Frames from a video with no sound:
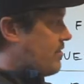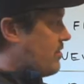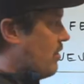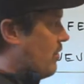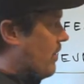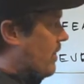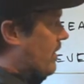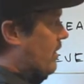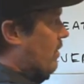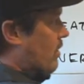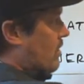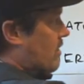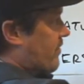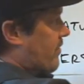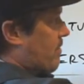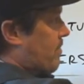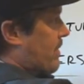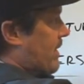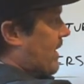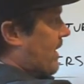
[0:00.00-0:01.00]
So it goes
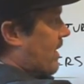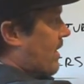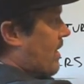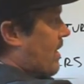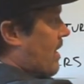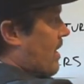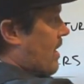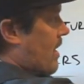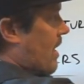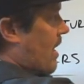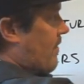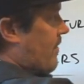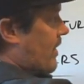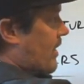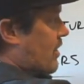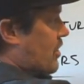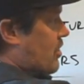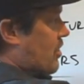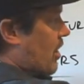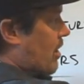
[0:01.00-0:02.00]
from being a
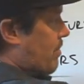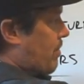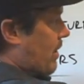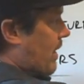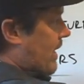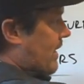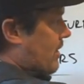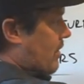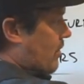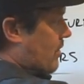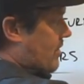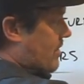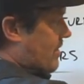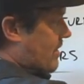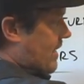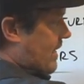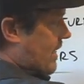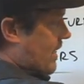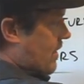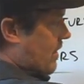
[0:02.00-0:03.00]
very sharp line, you can
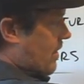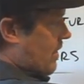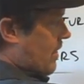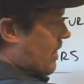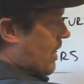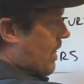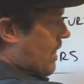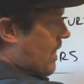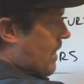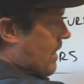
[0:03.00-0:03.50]
see here,